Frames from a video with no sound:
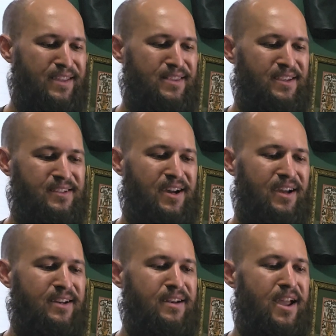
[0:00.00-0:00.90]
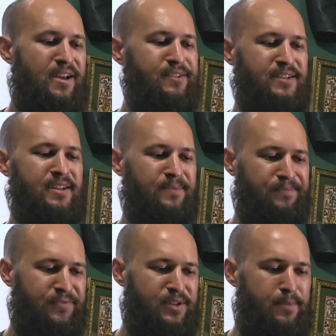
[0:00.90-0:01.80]
this kind of nails it,
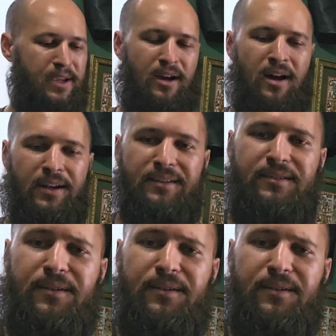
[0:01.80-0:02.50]
to be honest.